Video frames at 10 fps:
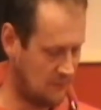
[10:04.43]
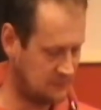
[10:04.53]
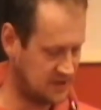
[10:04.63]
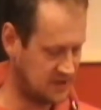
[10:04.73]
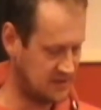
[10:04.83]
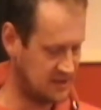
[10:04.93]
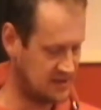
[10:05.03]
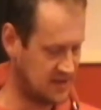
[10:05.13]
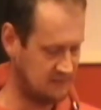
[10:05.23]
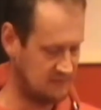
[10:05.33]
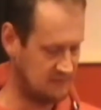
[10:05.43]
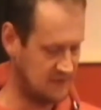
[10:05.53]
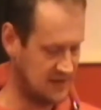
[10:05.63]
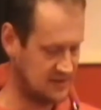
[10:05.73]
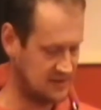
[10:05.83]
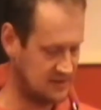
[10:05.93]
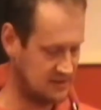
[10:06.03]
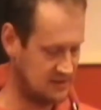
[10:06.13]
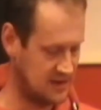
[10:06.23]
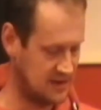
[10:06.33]
So things like
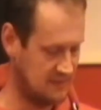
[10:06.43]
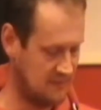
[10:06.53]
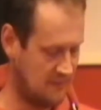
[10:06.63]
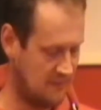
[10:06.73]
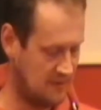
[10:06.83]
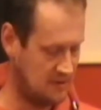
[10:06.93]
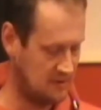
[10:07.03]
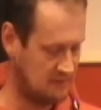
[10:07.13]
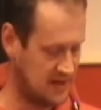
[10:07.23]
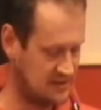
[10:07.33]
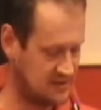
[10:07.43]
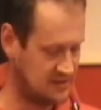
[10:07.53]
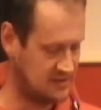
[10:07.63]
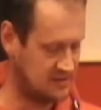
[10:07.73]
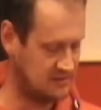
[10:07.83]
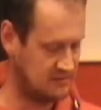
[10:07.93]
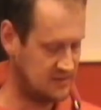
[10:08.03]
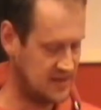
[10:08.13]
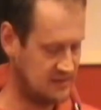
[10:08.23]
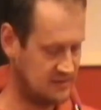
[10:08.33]
writing to
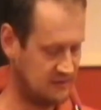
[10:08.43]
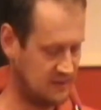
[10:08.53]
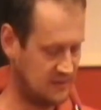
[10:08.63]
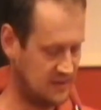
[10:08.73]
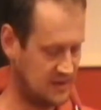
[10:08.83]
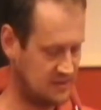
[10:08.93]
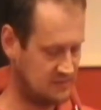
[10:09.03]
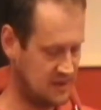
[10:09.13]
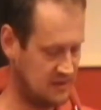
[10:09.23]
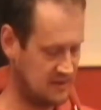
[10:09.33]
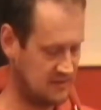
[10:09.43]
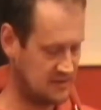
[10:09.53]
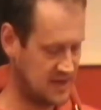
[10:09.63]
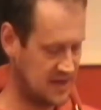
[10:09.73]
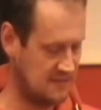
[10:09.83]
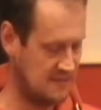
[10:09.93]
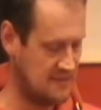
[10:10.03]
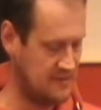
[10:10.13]
disk, floppy disk, modem or tape,